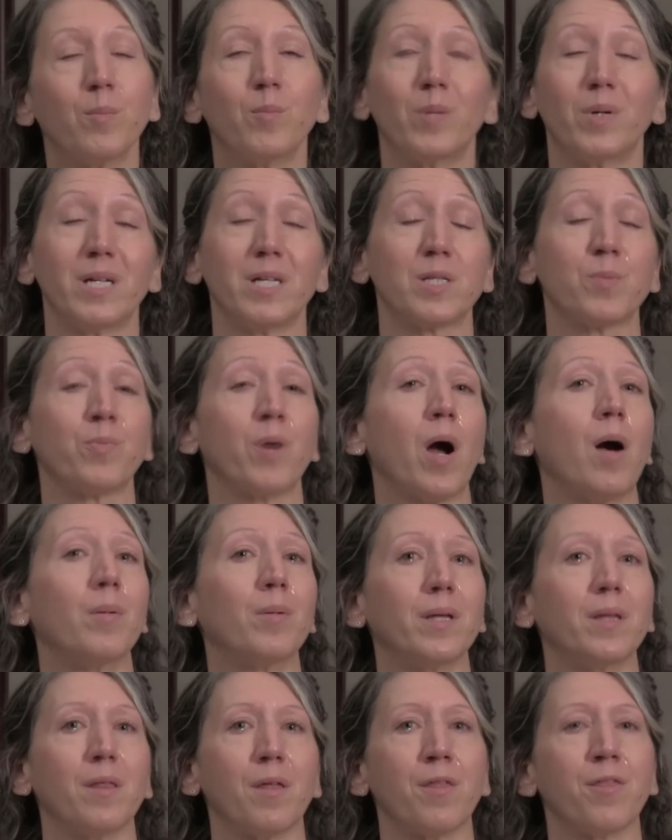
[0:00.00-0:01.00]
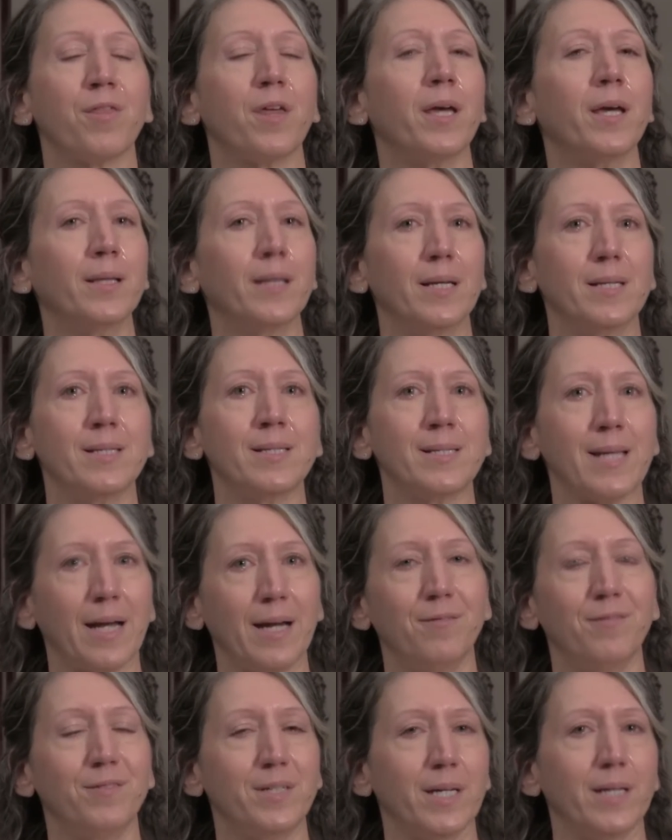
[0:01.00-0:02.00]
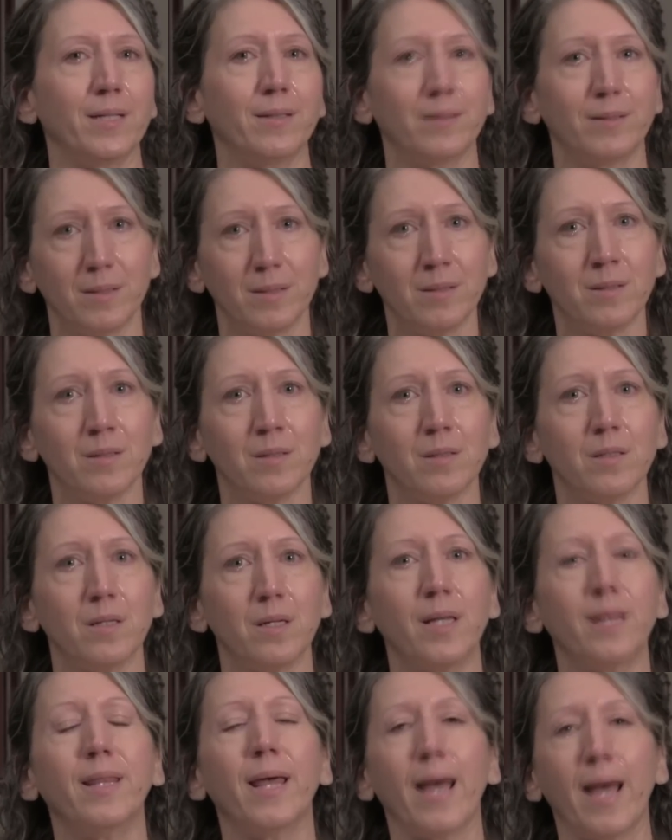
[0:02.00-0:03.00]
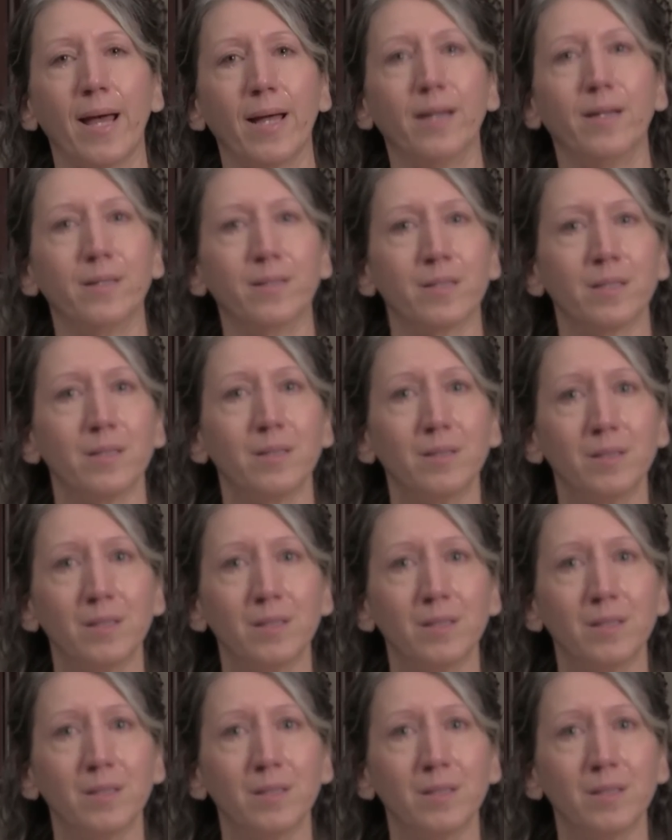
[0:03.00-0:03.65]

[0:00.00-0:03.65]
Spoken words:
But it's probably the thing that saved it in the end,